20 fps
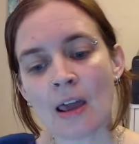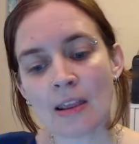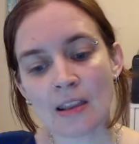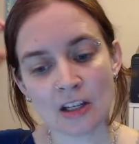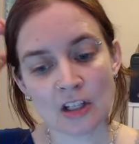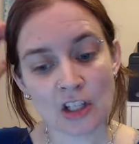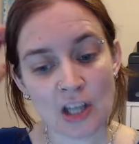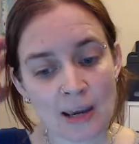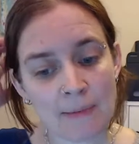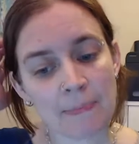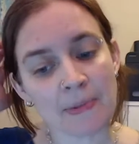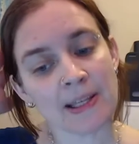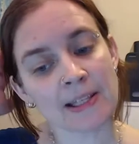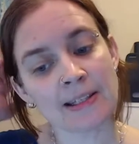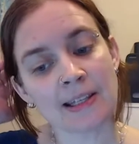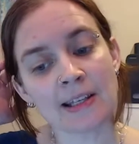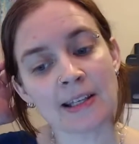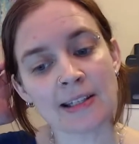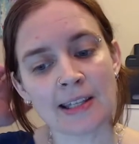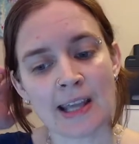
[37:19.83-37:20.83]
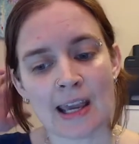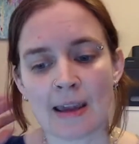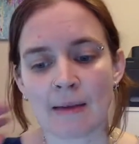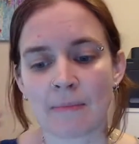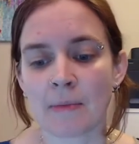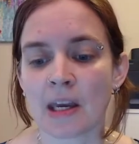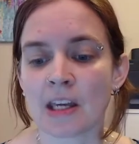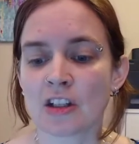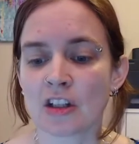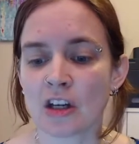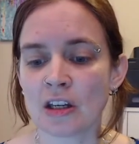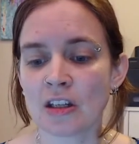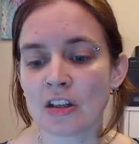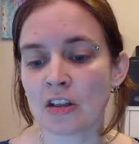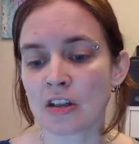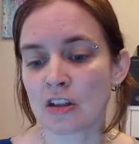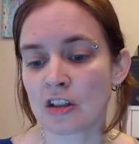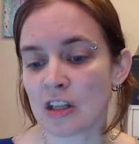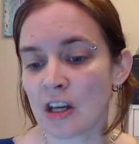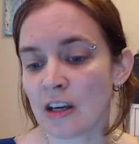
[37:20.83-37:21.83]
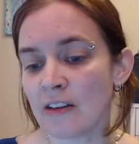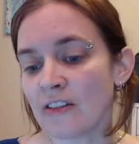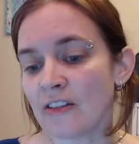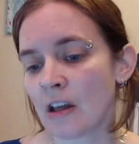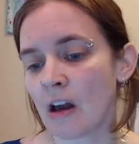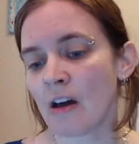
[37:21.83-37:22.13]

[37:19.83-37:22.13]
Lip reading: The shape is the same, it just shifts